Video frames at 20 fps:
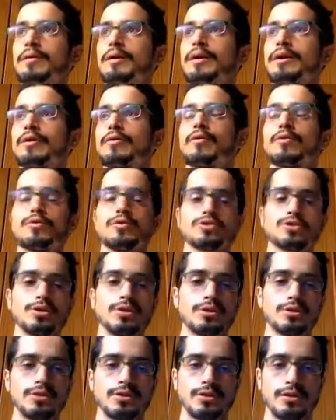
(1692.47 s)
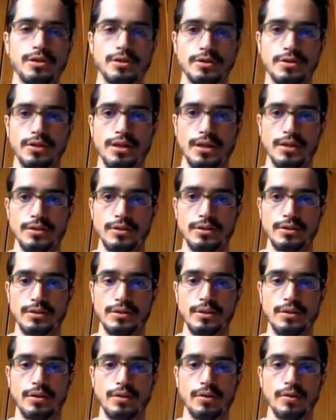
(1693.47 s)
cautious sense.
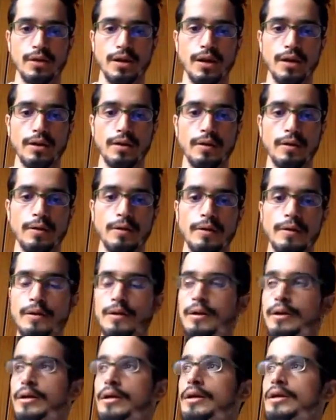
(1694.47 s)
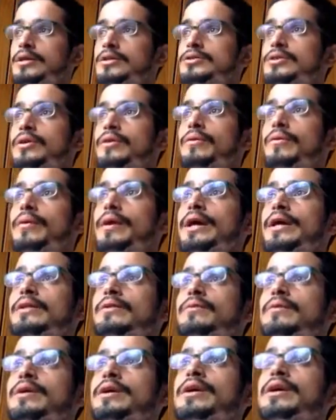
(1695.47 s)
Okay? So when
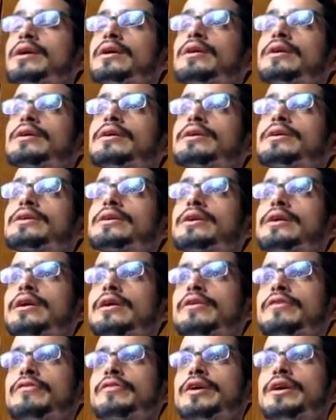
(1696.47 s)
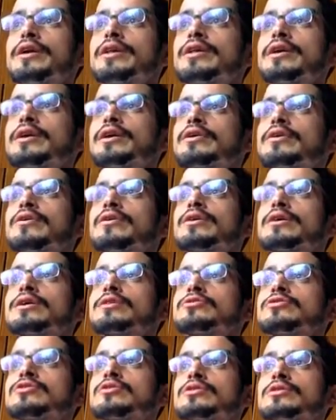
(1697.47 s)
we are learning Ayurveda, Yoga, and
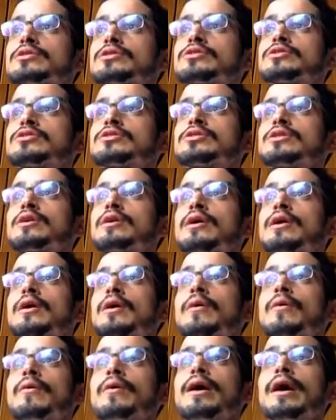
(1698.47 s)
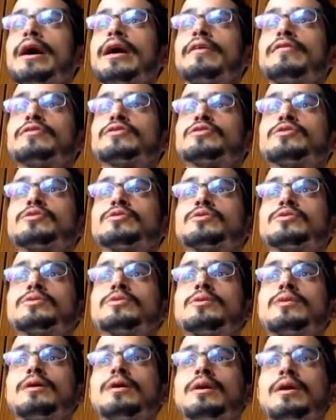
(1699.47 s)
Jyotish, we have
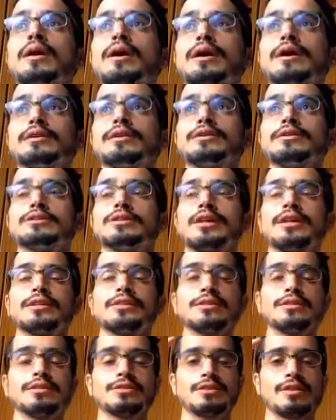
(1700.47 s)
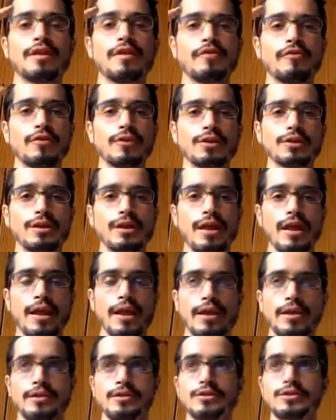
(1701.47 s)
to understand these different
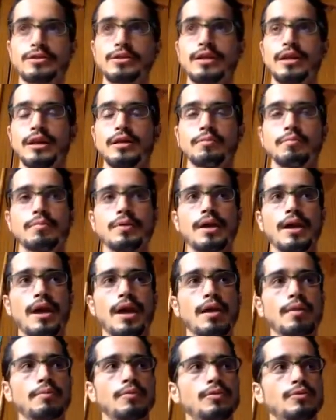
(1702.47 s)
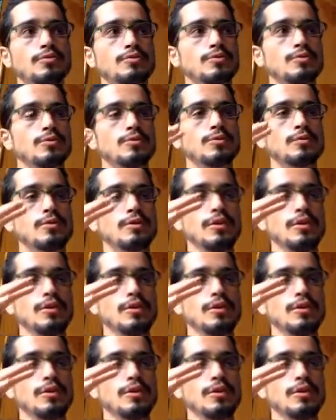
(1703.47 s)
layers and be able to